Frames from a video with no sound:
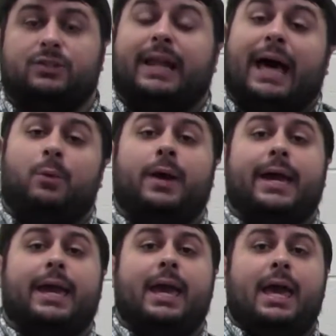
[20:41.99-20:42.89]
So that
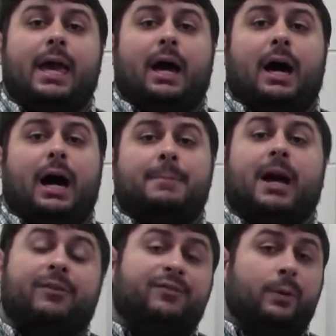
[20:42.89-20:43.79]
way, I'm
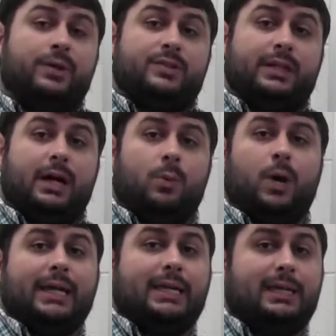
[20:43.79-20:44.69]
not focusing on
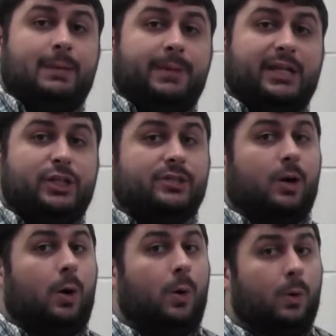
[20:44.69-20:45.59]
Waikiki Beach as a
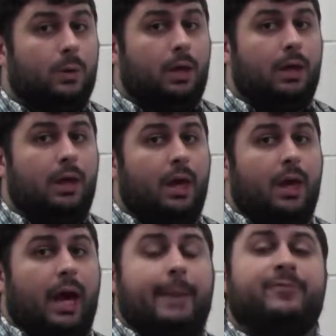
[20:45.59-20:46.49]
whole.
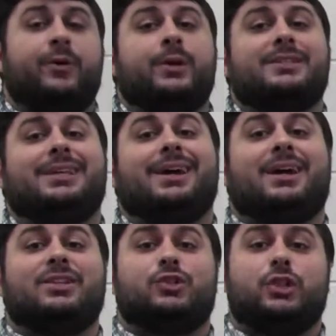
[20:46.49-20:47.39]
I'm focusing
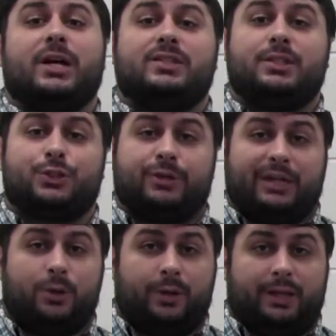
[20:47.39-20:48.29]
on just the
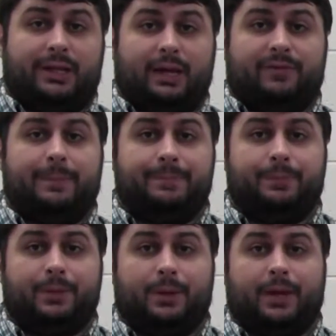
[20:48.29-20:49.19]
tranquility of it,
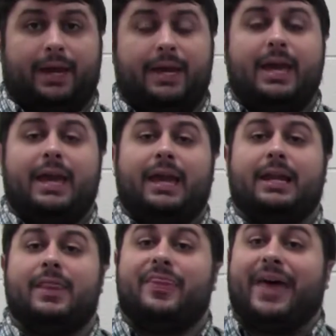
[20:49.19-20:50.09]
okay? And
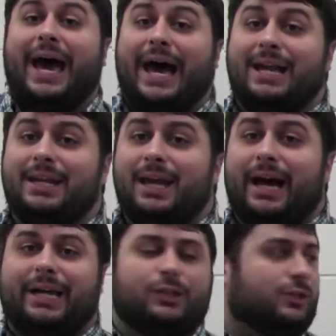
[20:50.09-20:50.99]
in that,
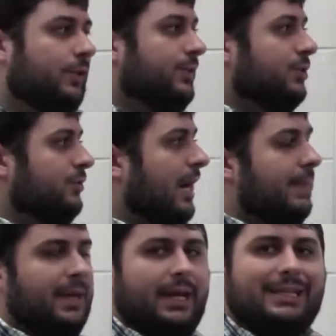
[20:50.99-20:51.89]
I could start
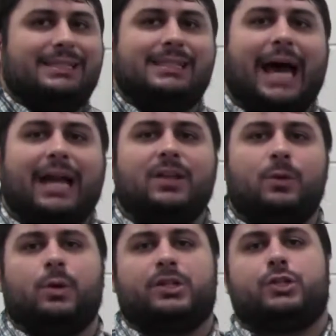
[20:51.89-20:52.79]
describing exactly
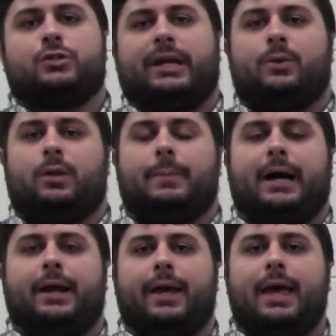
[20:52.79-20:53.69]
what's tranquil
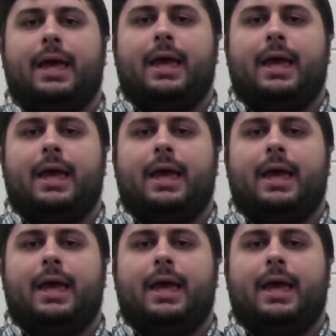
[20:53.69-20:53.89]
about it.